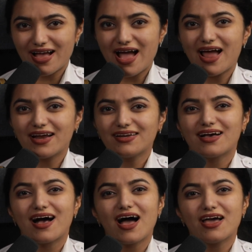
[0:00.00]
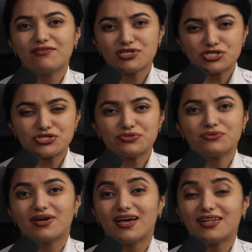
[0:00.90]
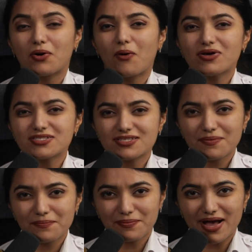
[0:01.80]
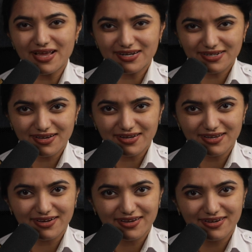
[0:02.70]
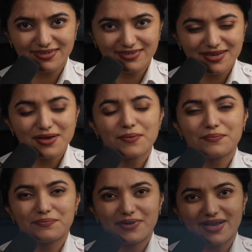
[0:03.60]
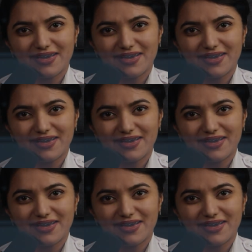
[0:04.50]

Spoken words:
and I wish you an awesome pilot career ahead.